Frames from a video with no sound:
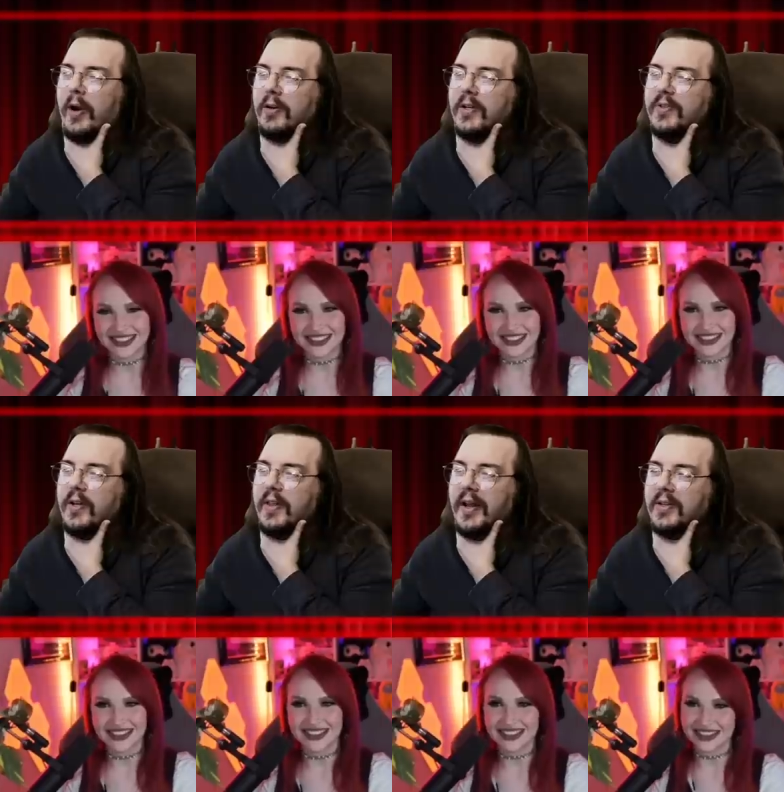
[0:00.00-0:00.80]
Speaker 1: weirdness
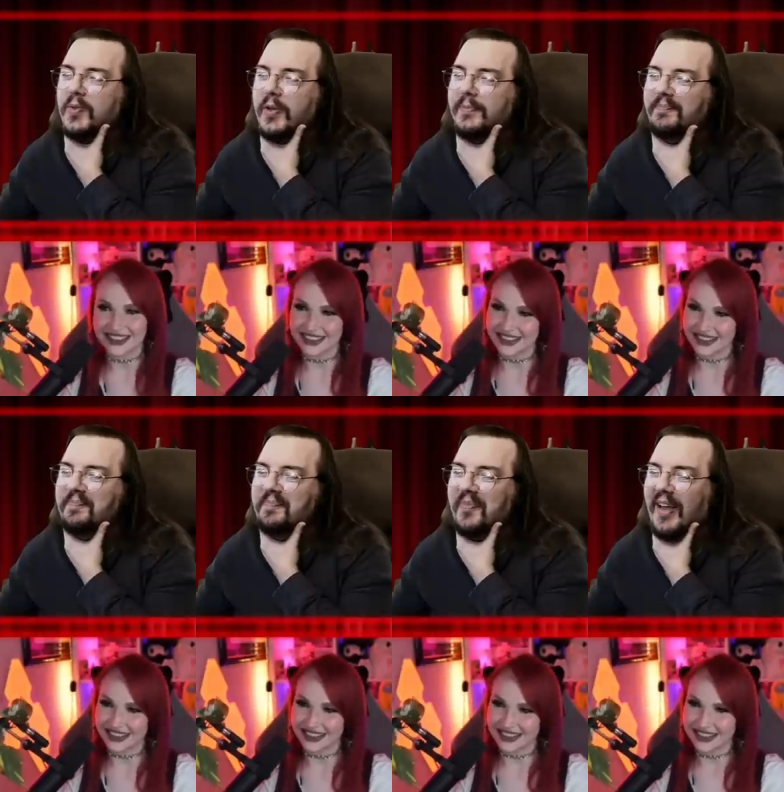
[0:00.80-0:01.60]
on the next one.
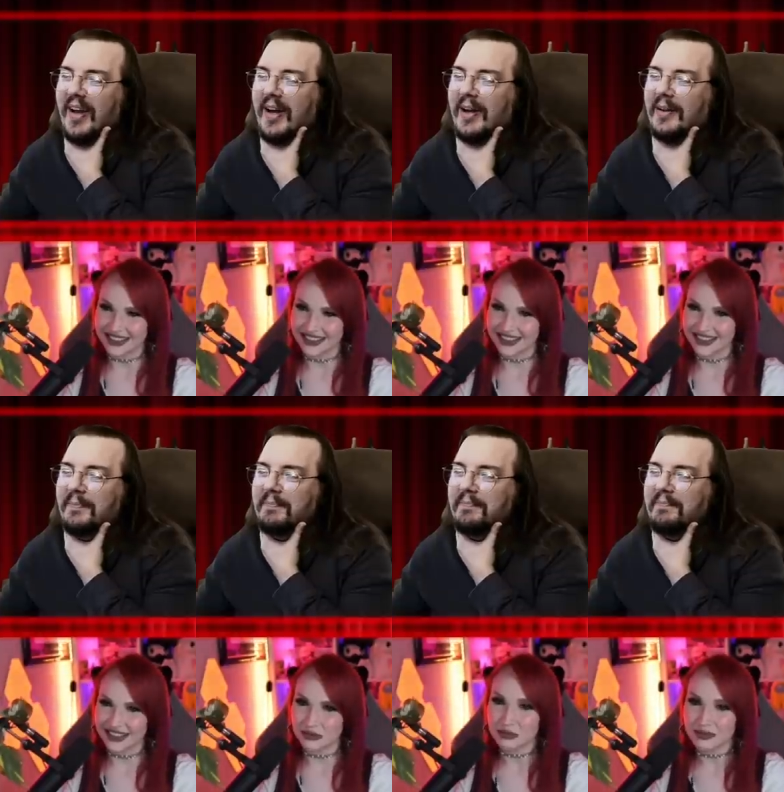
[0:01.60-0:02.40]

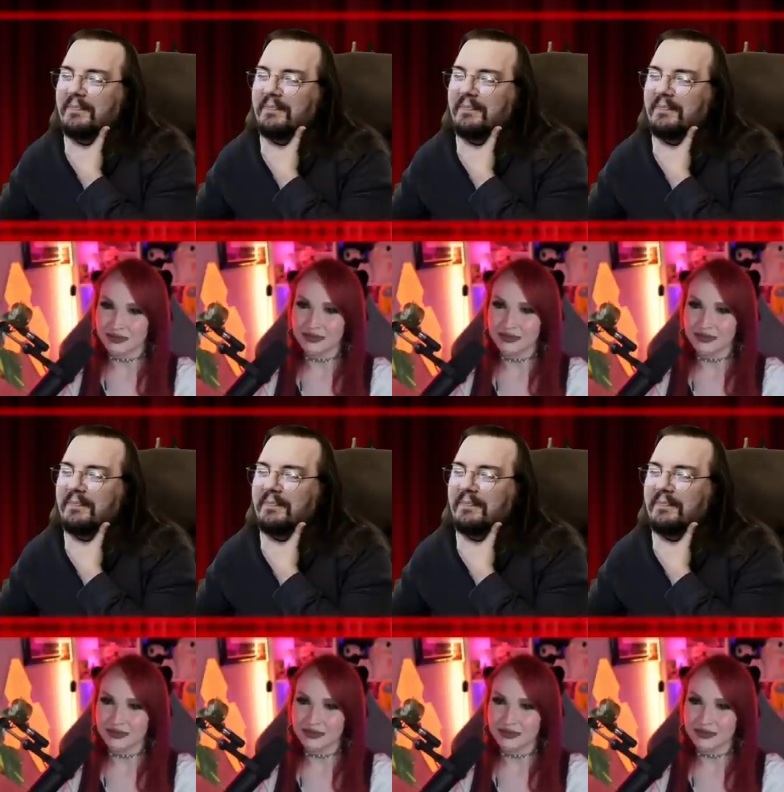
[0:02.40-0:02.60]
One